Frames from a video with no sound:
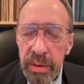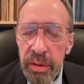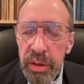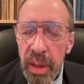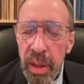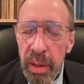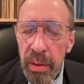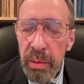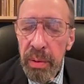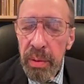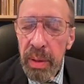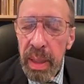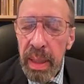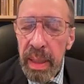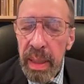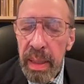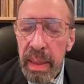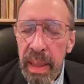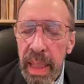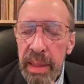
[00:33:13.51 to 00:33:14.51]
So
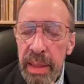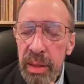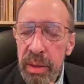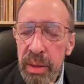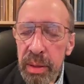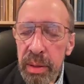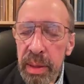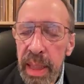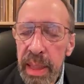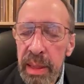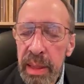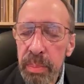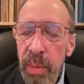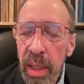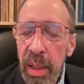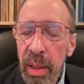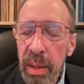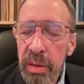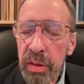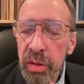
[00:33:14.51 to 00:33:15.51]
that's
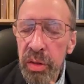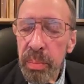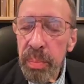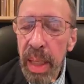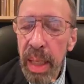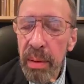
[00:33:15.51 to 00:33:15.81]
my hunch